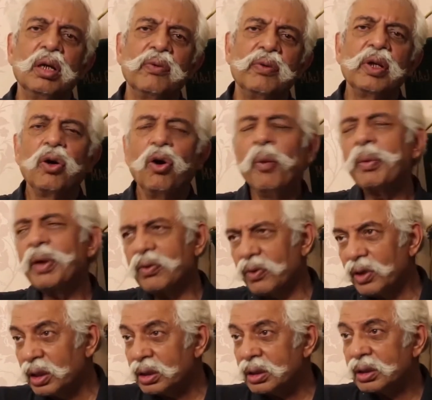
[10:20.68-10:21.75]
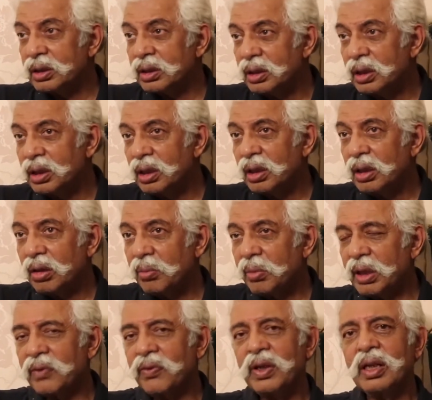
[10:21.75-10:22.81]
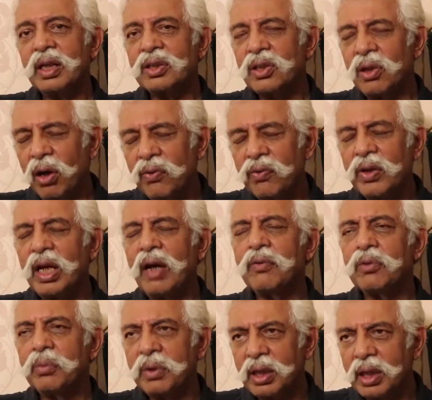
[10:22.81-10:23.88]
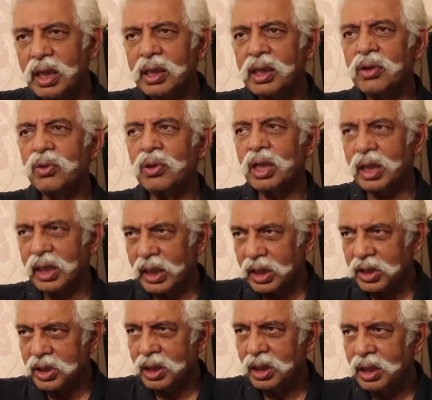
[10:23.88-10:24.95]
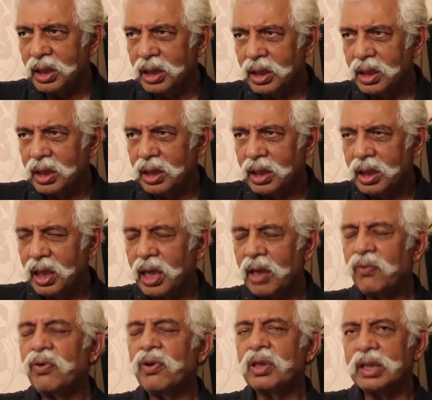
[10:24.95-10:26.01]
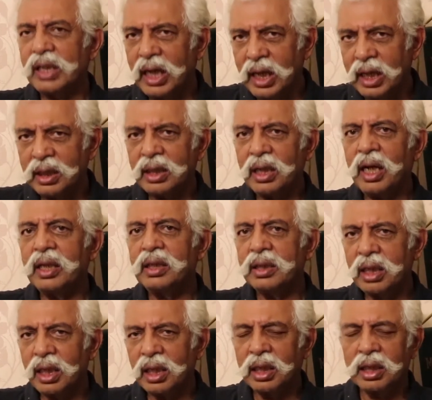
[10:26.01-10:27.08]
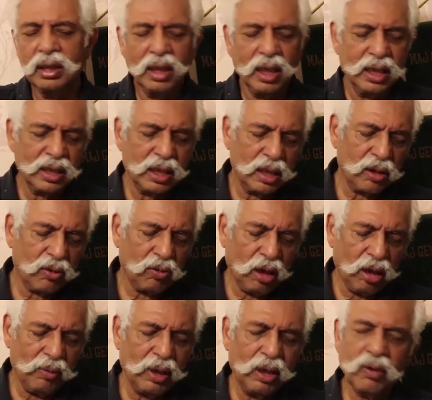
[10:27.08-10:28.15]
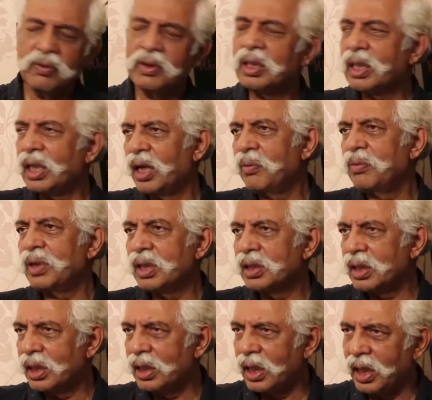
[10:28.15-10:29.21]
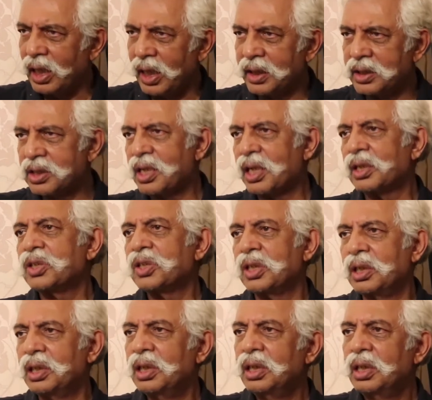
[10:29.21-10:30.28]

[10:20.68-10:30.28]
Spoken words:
We hope it works. But if it does not, we have to be ready to take action. And for that, I think the requirement of the time is an alliance structure.